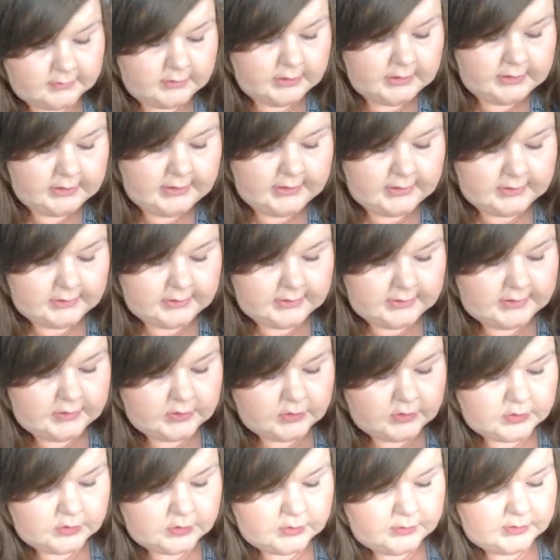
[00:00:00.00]
You get these
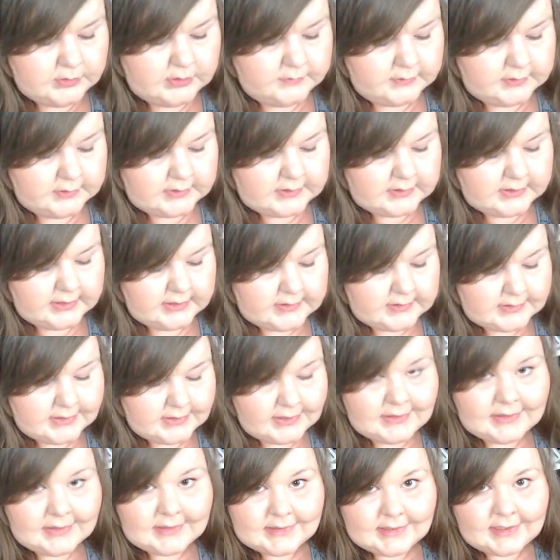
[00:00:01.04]
2 different sizes in
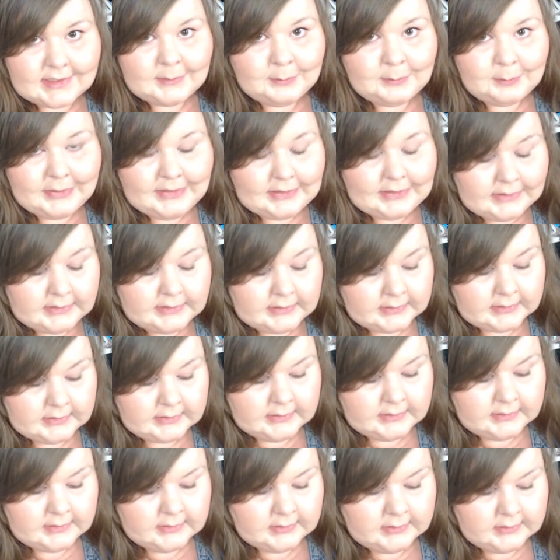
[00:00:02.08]
the same bead,
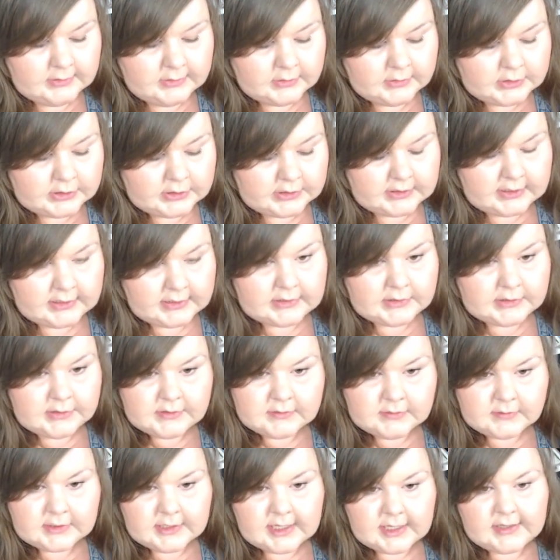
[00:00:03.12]
so you can either use them
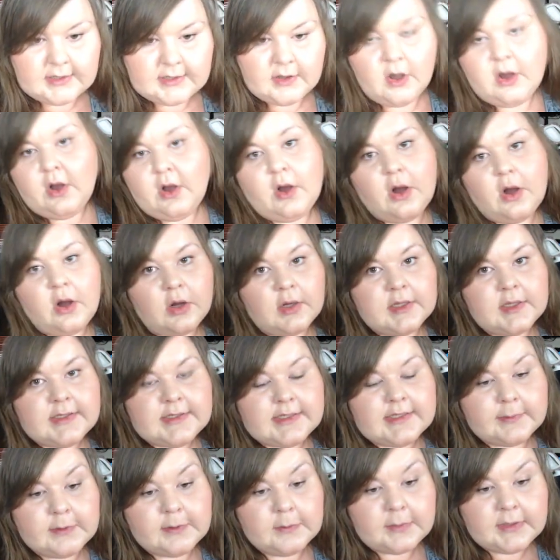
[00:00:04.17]
together or in
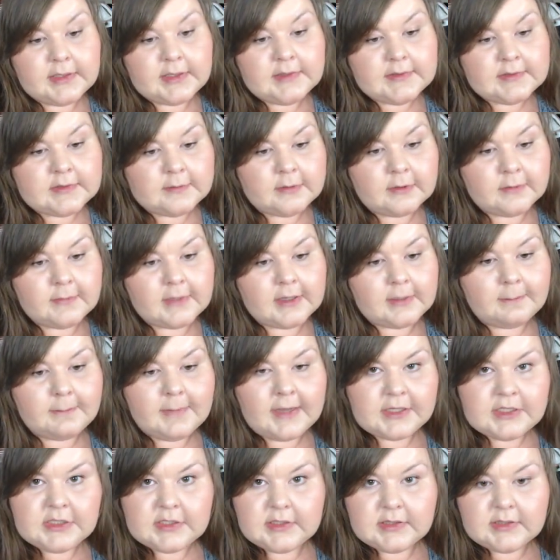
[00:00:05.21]
separate pieces but make
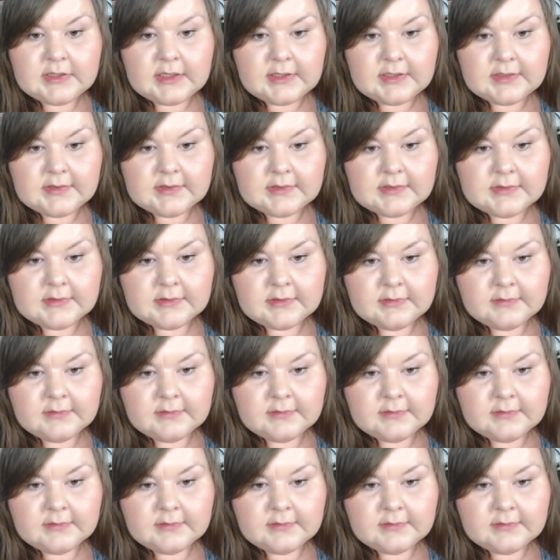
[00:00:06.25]
matching things.